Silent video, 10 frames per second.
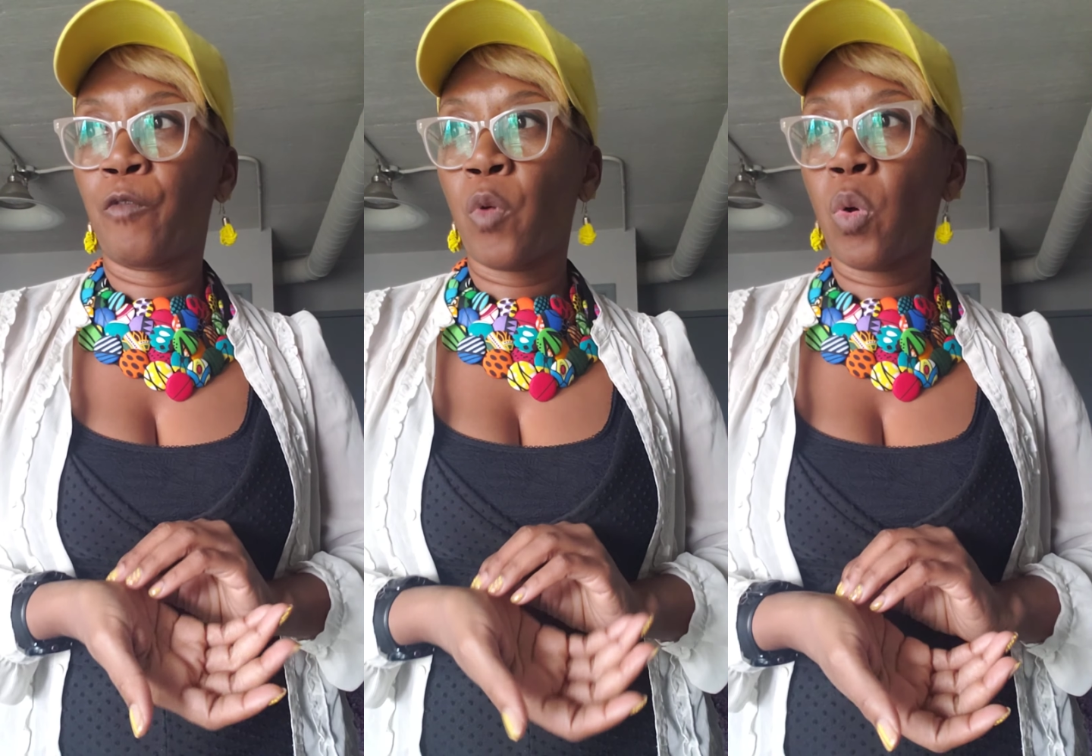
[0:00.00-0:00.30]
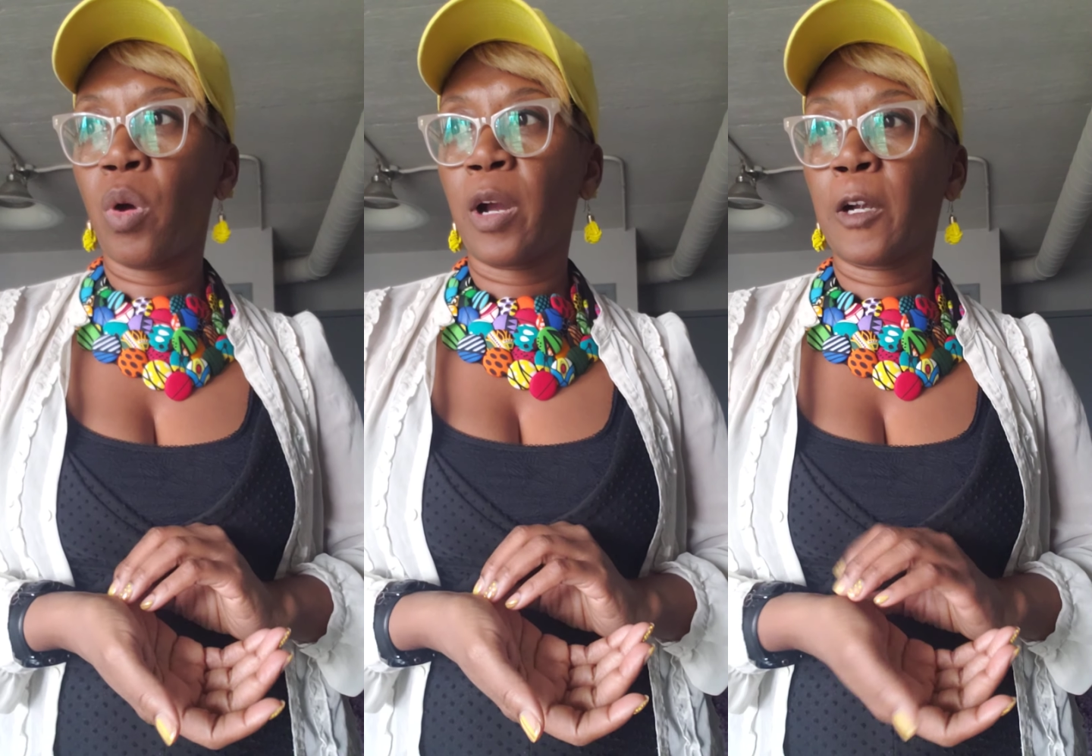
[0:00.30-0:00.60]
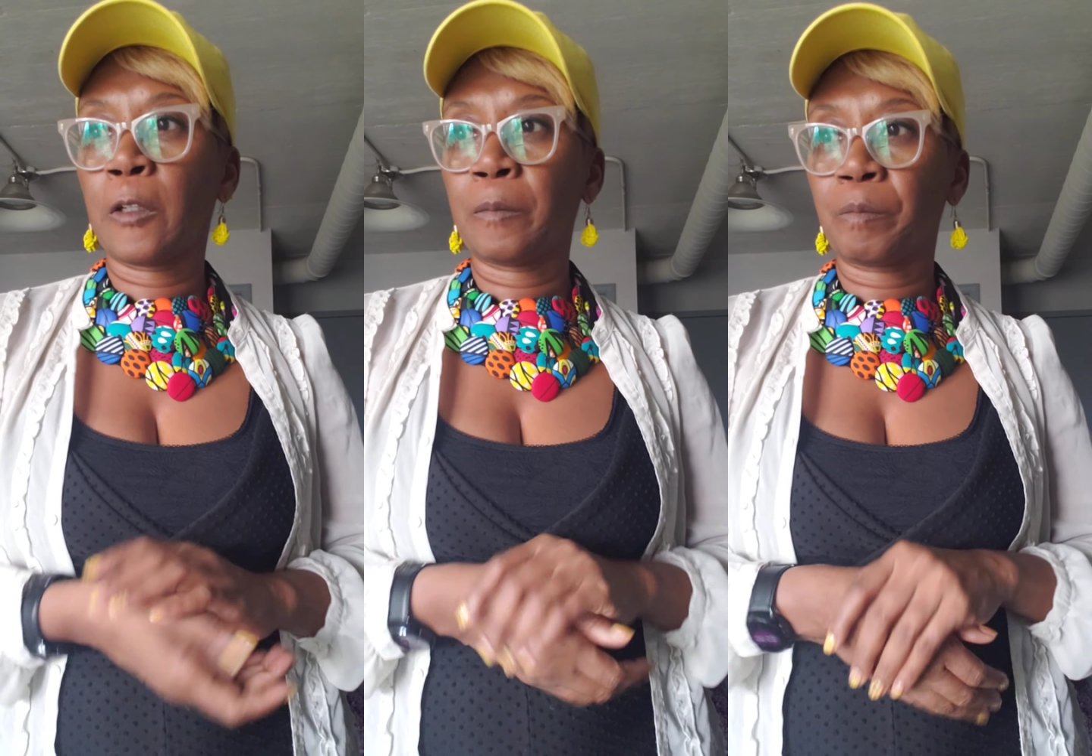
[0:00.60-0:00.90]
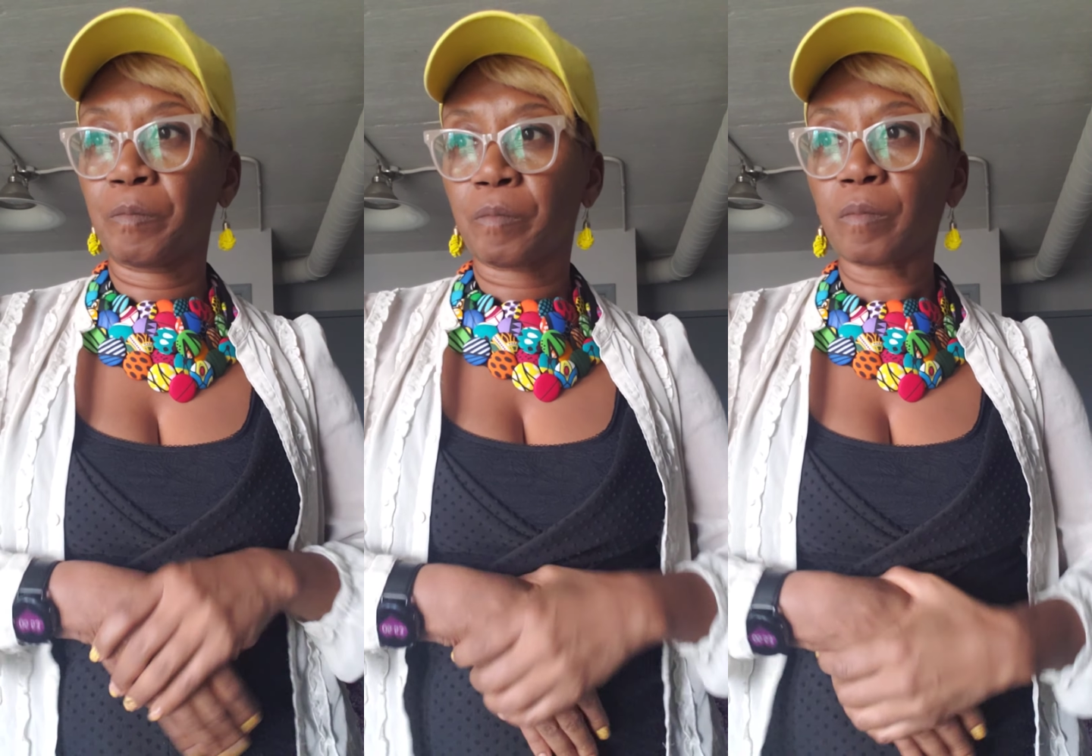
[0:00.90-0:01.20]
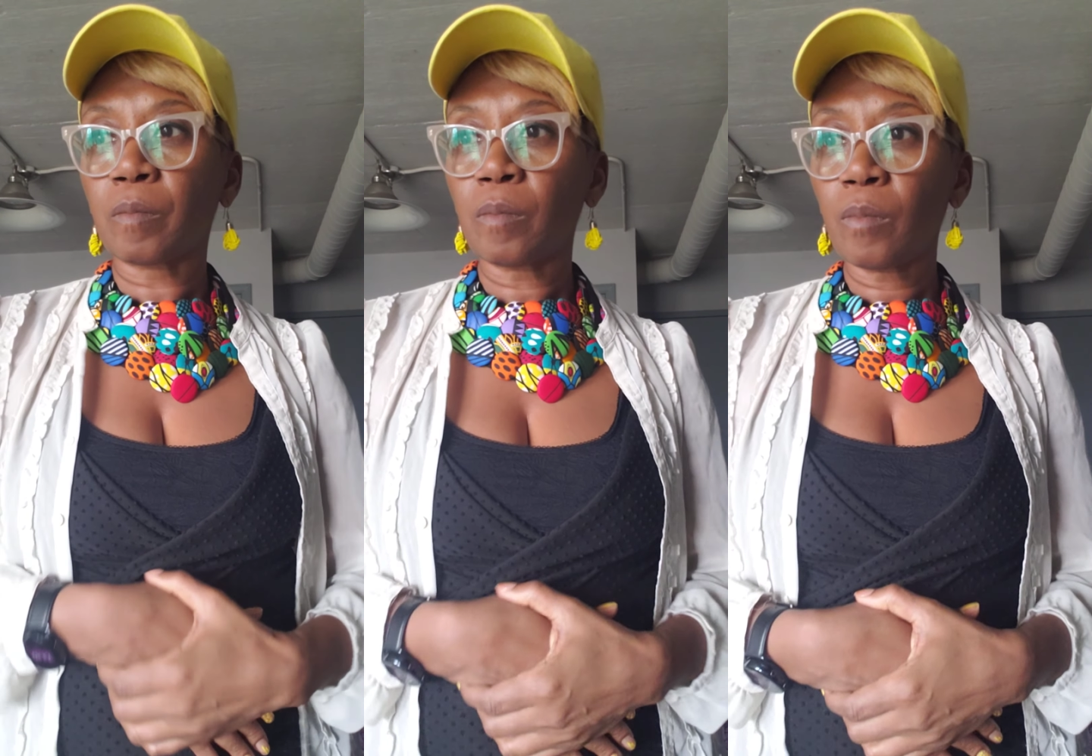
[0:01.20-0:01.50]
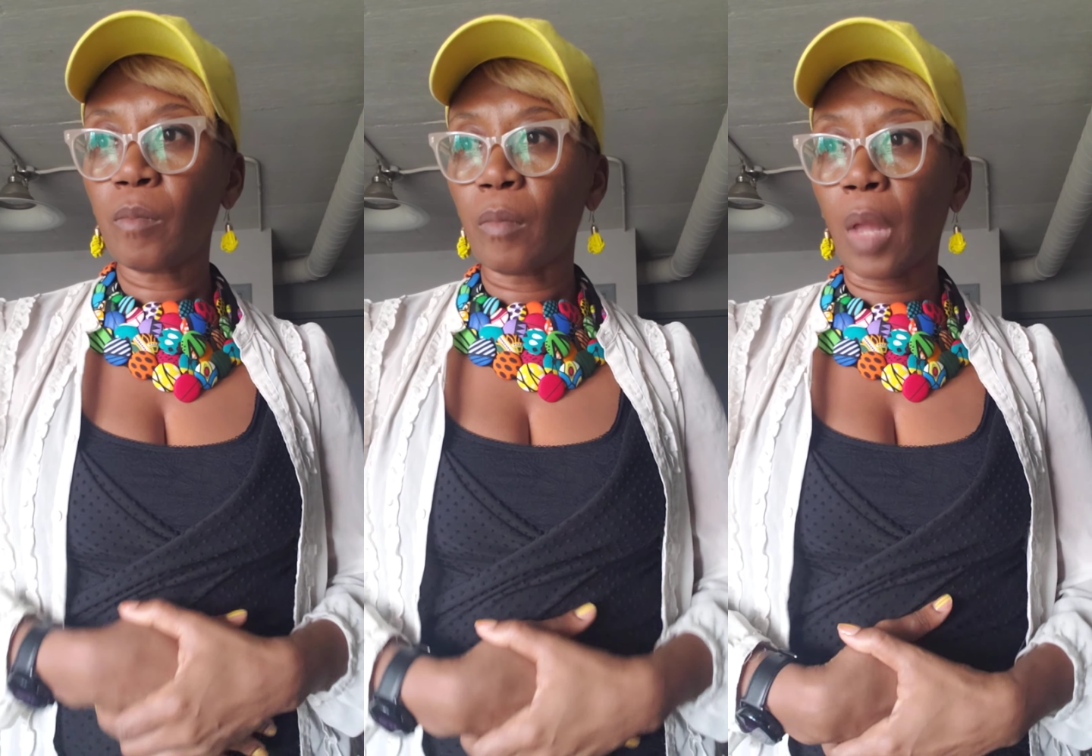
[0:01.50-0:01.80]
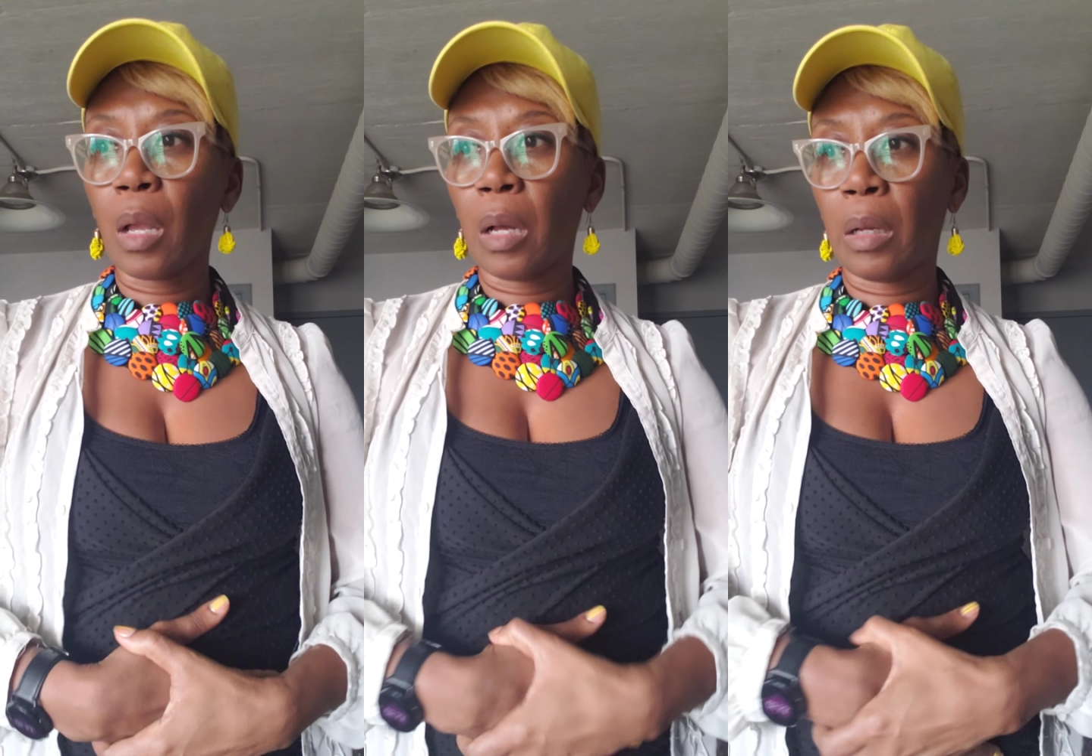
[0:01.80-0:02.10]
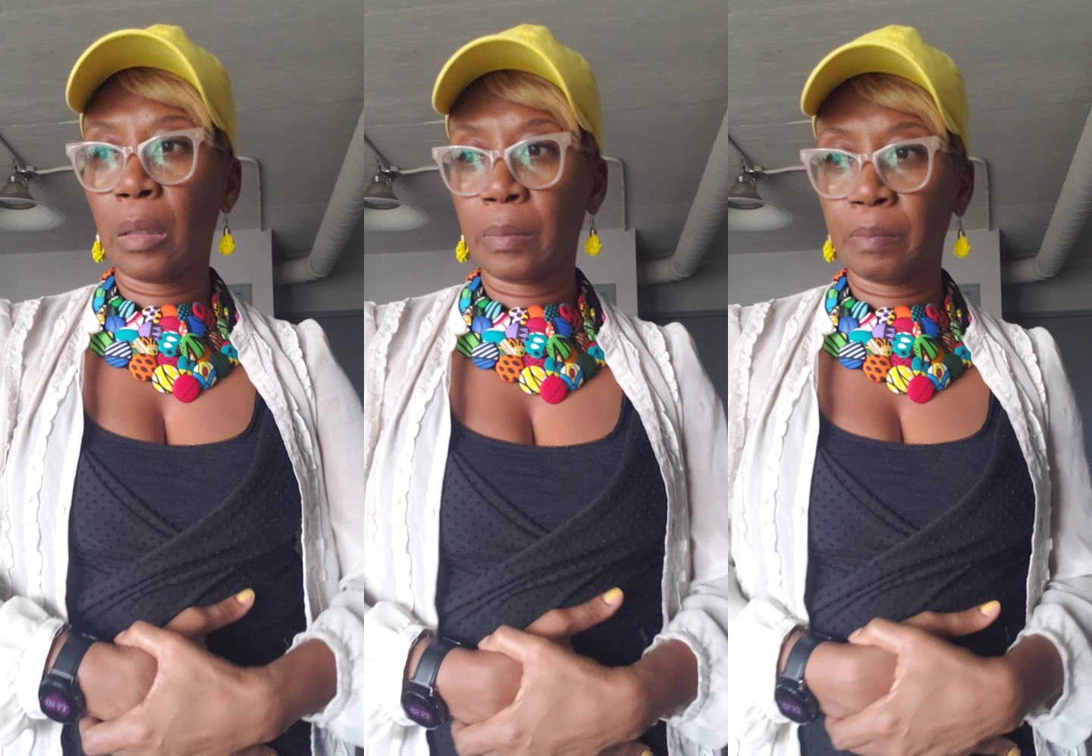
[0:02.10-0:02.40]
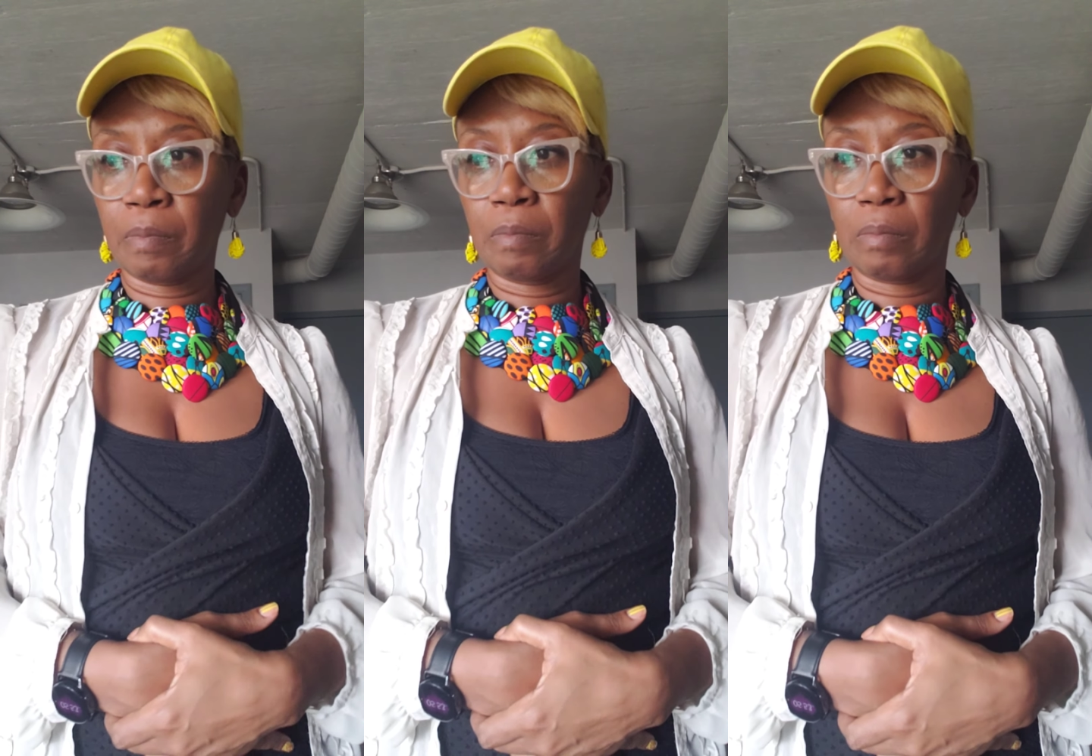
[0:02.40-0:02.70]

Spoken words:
for um,